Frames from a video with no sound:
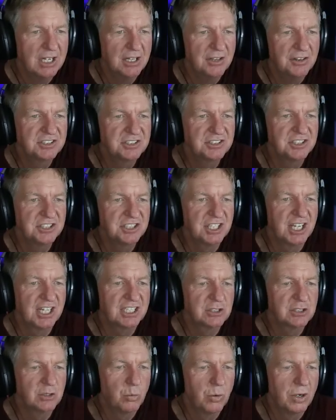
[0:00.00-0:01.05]
This
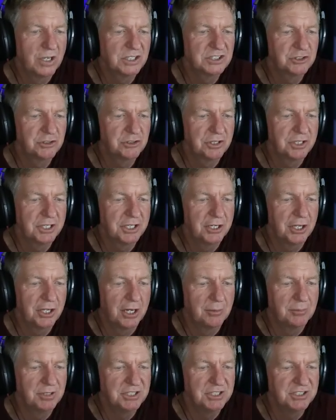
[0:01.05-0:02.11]
suggests westerly
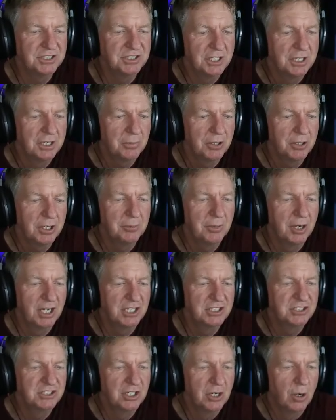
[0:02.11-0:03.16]
anomalies pretty
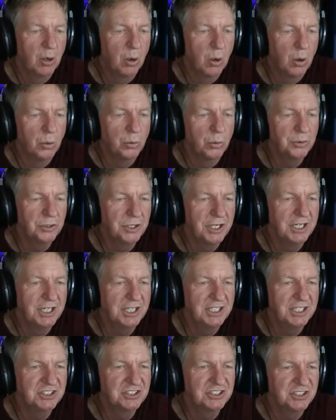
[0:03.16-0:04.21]
much holding
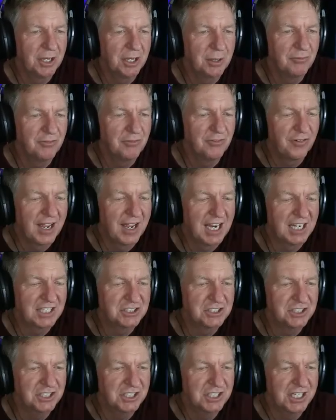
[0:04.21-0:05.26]
in some
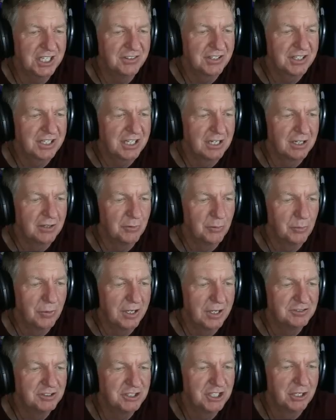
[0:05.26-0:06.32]
fashion in the Kelvin
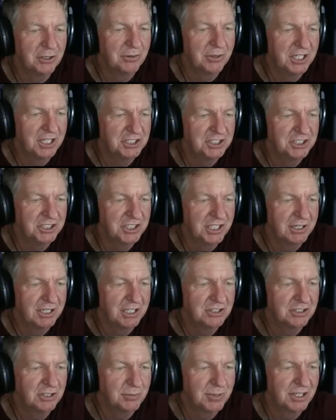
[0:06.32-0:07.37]
wave generation
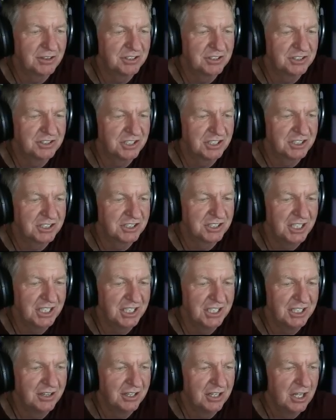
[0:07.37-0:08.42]
area till about the
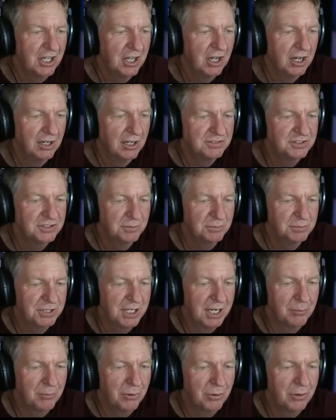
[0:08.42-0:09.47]
16th of
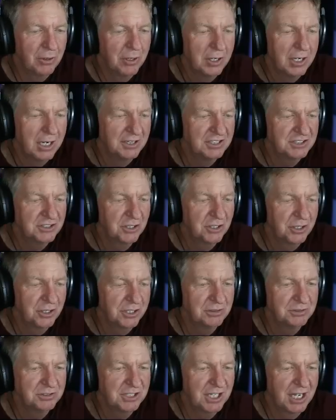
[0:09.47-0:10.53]
September. And this only
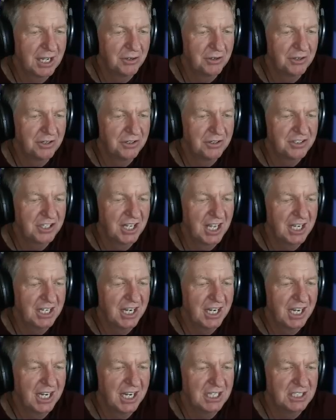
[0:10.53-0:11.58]
goes out 10
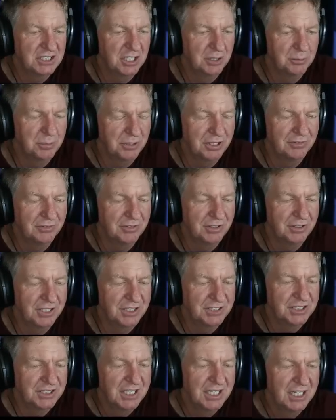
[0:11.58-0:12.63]
days, I believe it
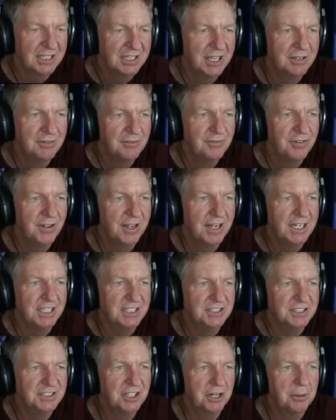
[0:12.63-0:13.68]
is, and then
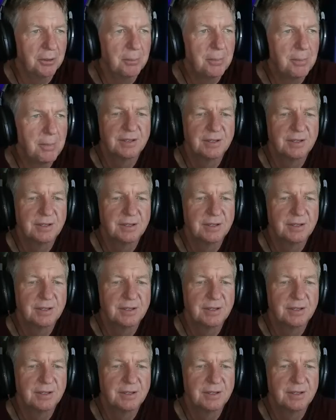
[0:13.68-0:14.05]
fading some.